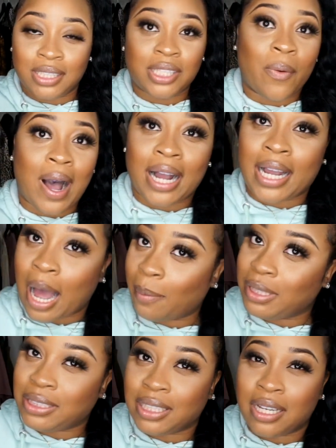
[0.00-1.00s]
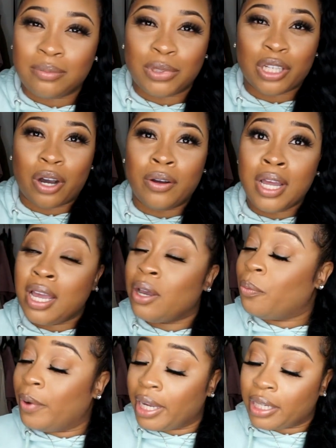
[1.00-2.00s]
So I got me some. So
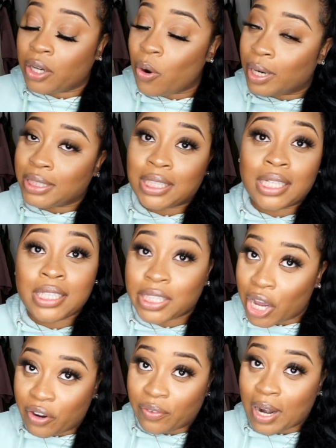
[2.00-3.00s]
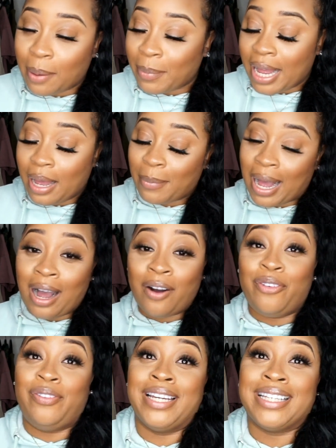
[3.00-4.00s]
when quarantine is over, I'm gonna have my
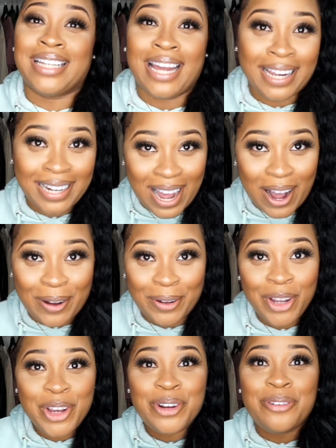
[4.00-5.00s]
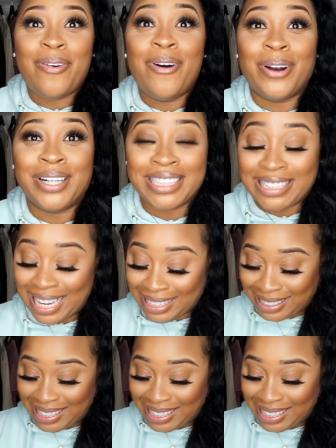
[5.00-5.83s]
outfit laid out for the next